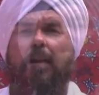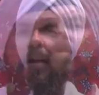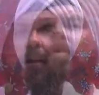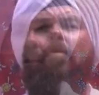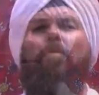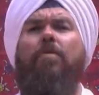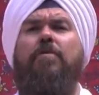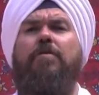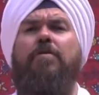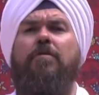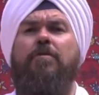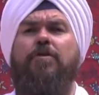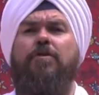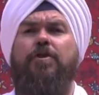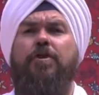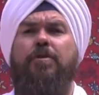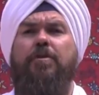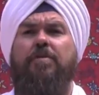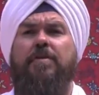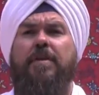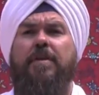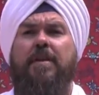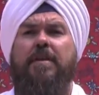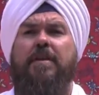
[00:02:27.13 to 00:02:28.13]
Souls are
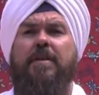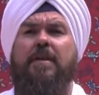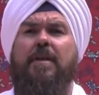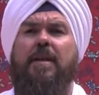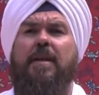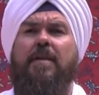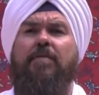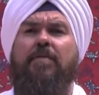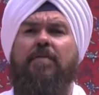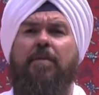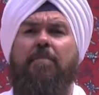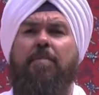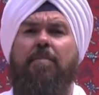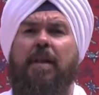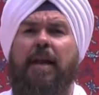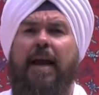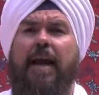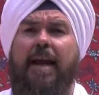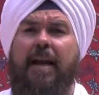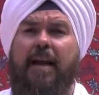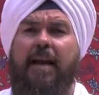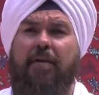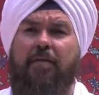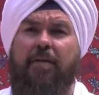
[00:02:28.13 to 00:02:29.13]
choosing to leave the
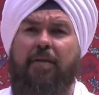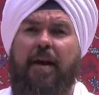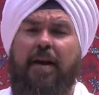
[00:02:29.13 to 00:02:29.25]
planet